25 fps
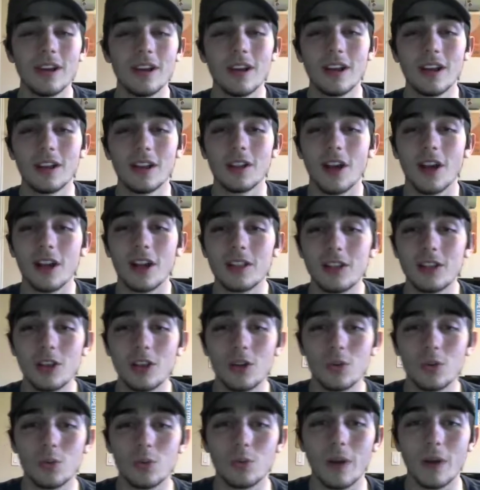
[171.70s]
not the
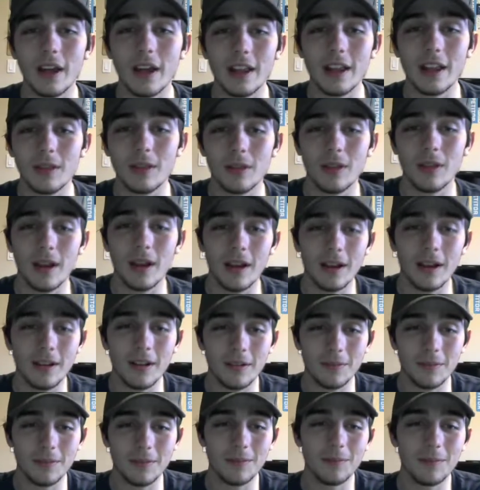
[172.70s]
greatest
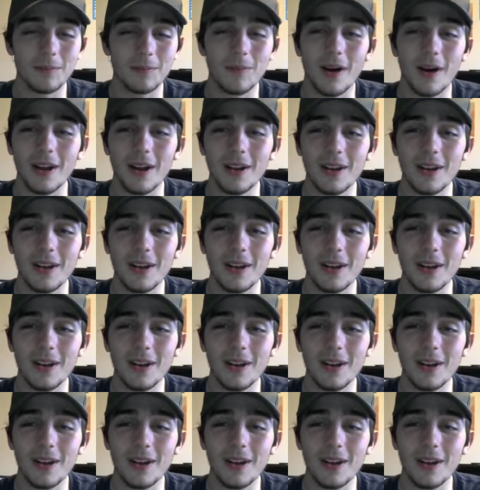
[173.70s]
mod